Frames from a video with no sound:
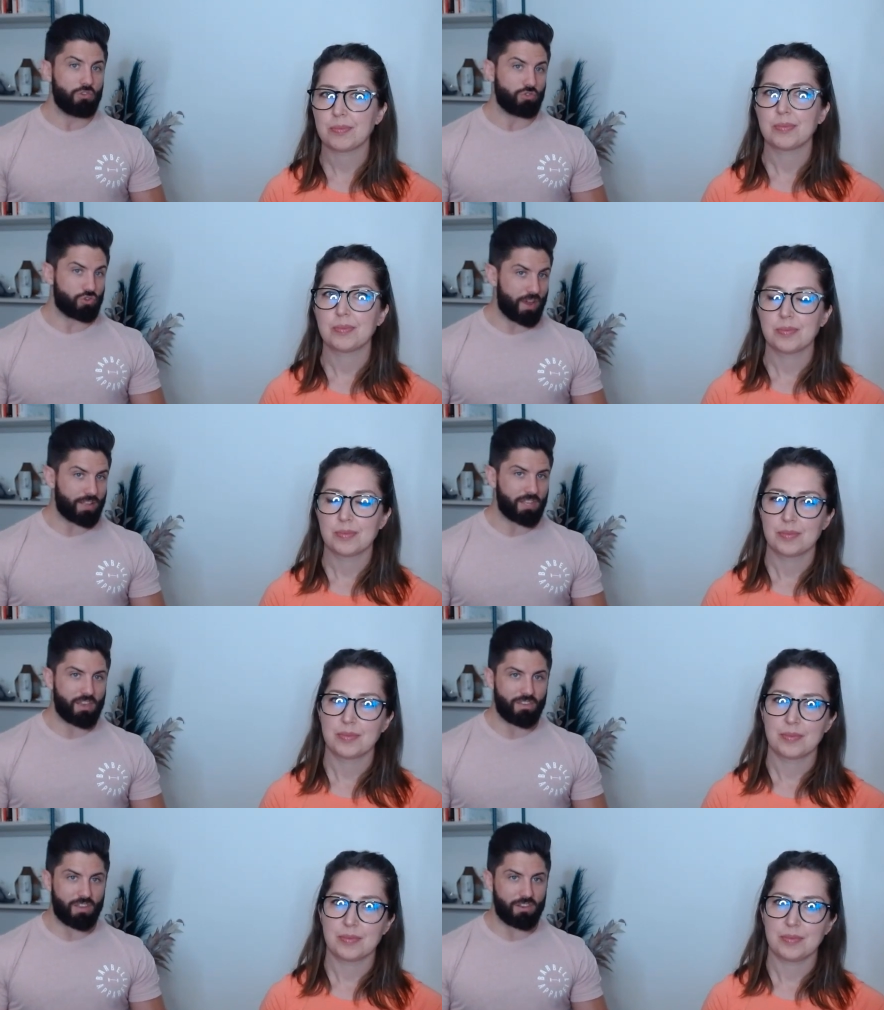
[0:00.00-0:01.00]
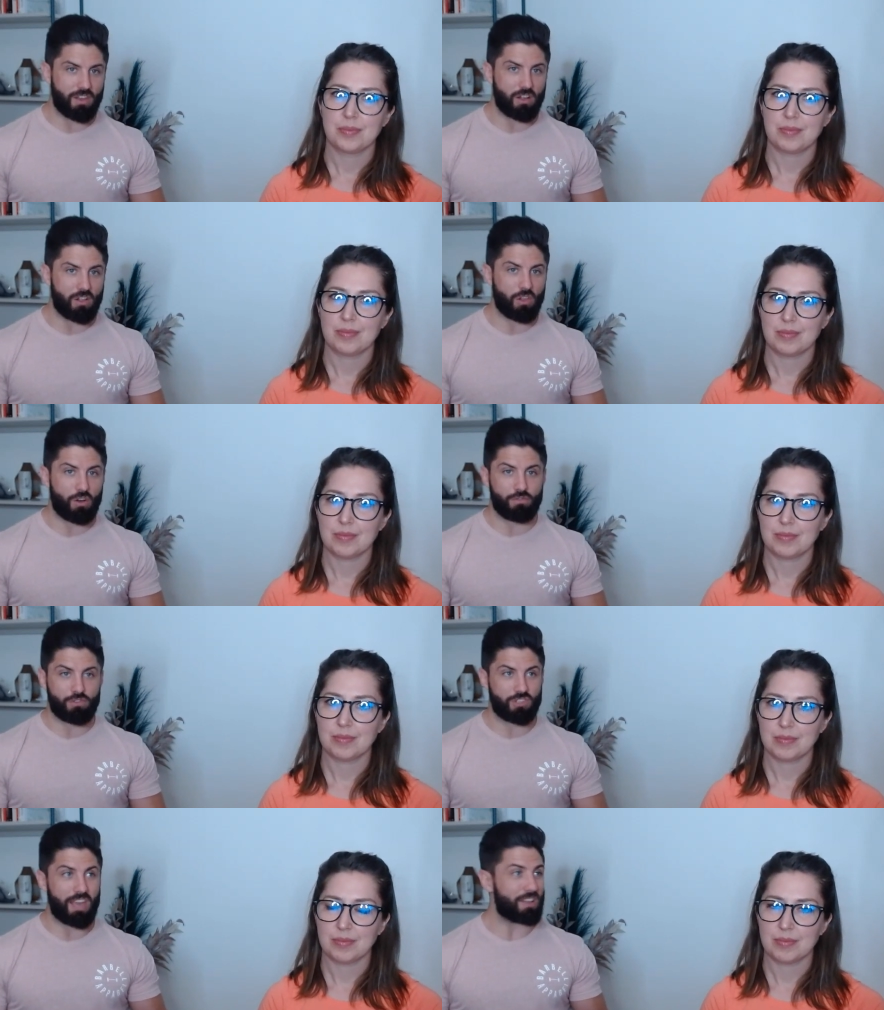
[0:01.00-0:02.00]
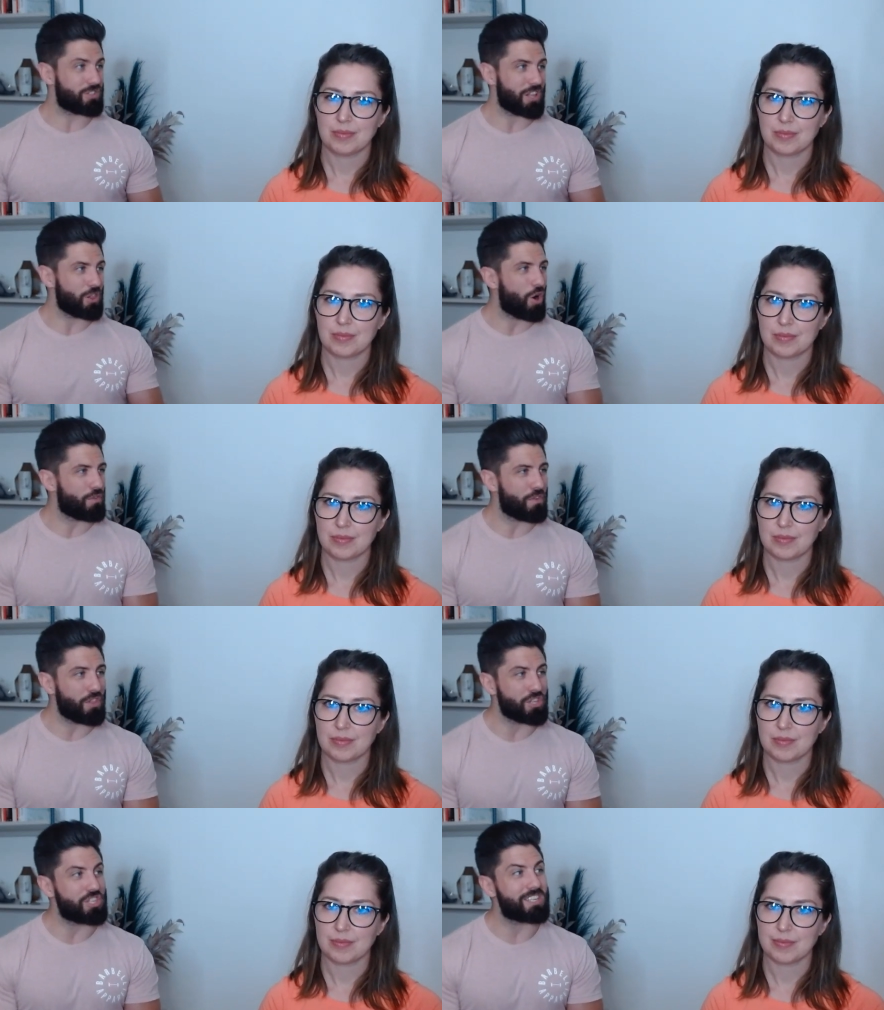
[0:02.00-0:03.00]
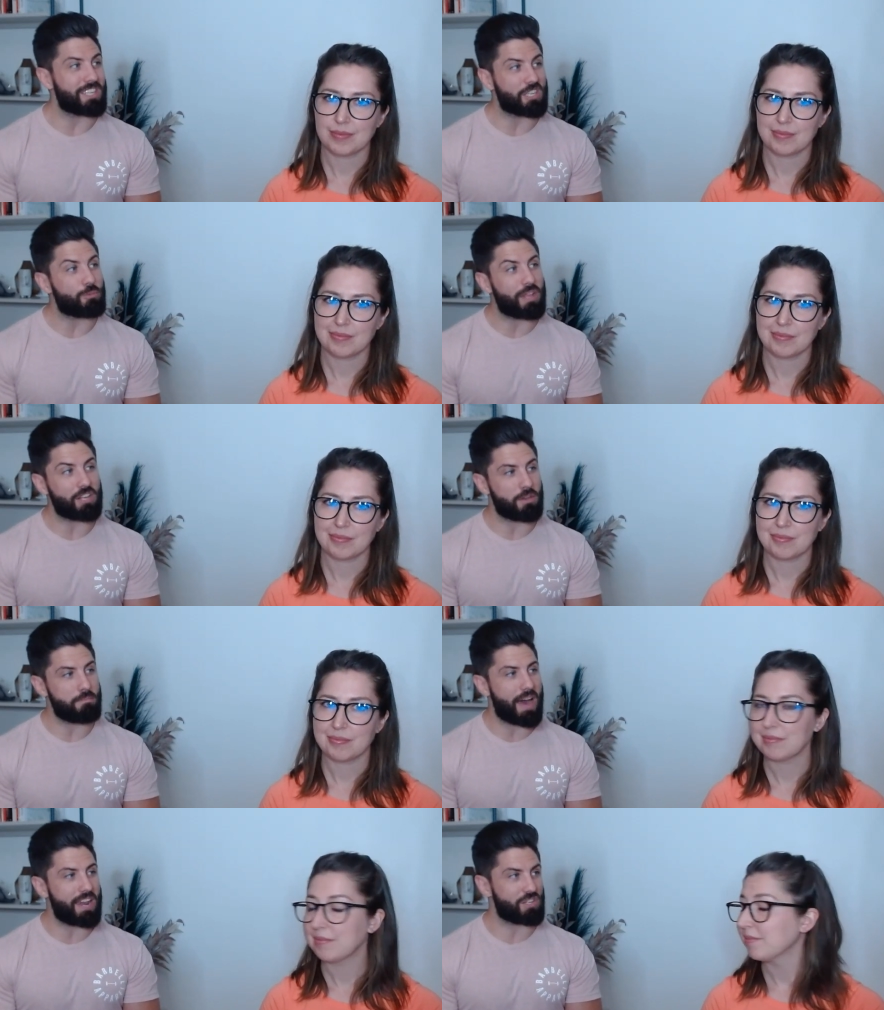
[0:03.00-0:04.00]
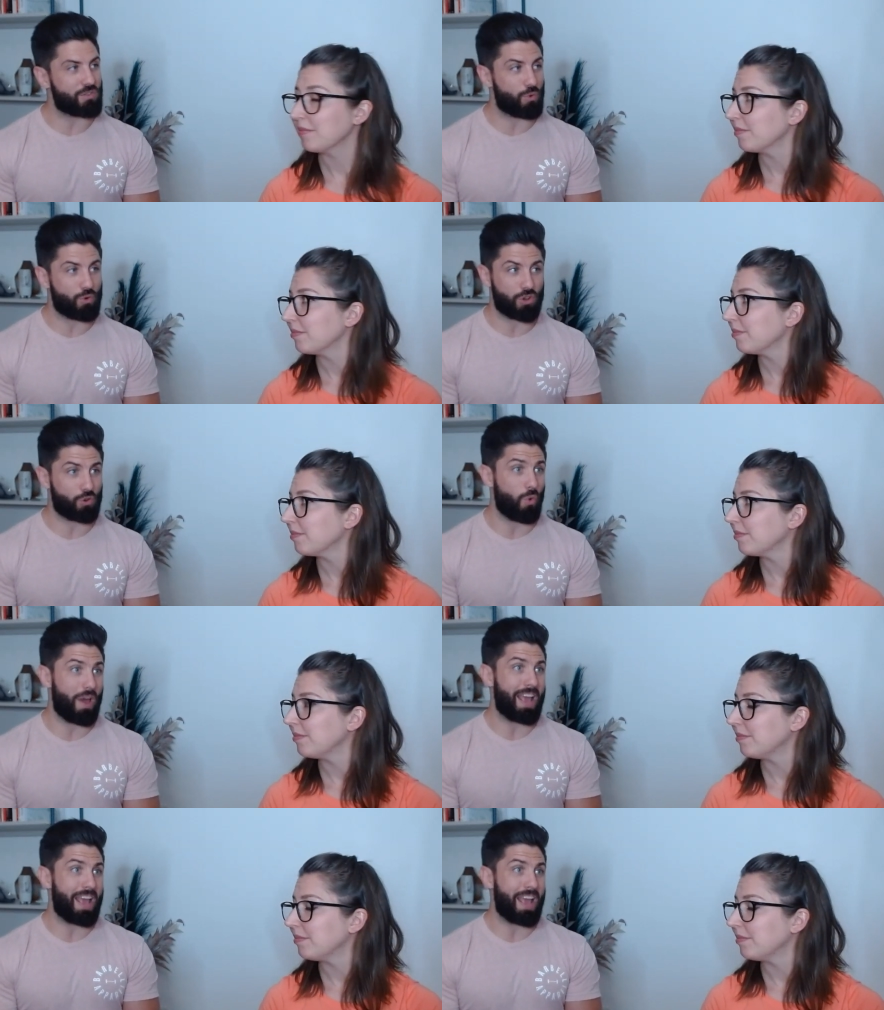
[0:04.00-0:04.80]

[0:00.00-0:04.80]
Speaker 1: restrictive and a lot of just, yeah, just a lot of logistics to potentially manage if we were going to go